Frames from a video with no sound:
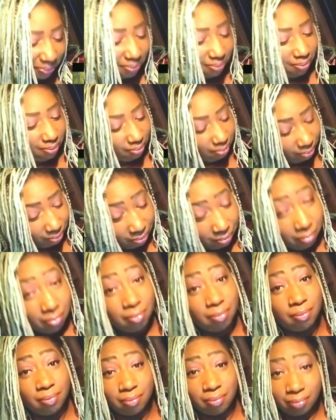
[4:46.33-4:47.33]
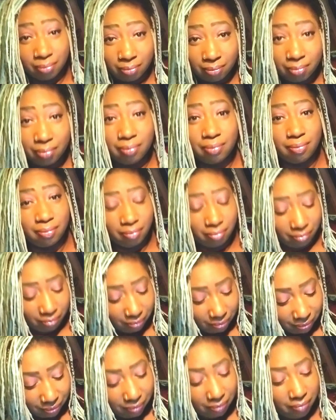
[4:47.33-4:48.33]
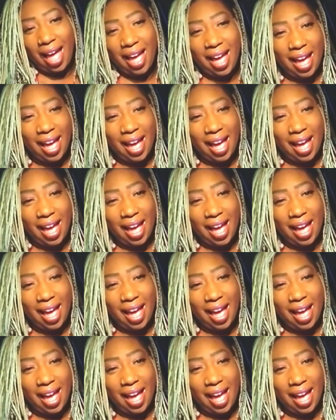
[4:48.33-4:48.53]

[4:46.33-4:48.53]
Thank God I'm a country boy.